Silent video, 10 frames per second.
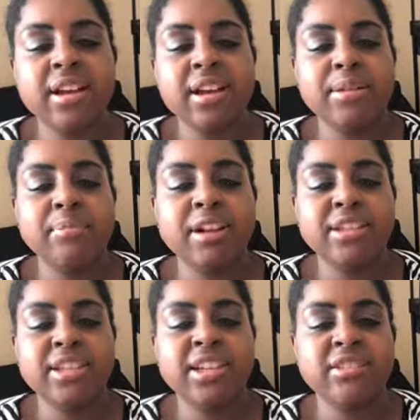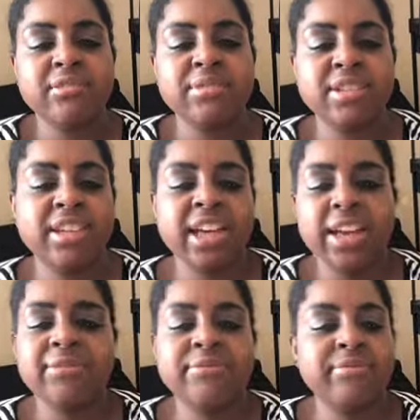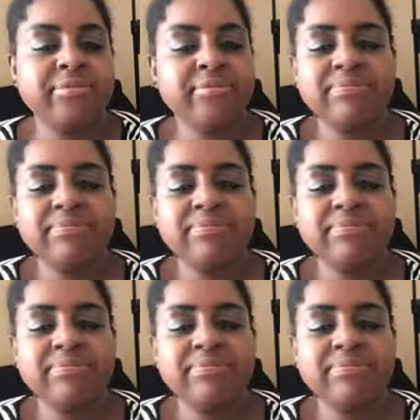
I did obviously have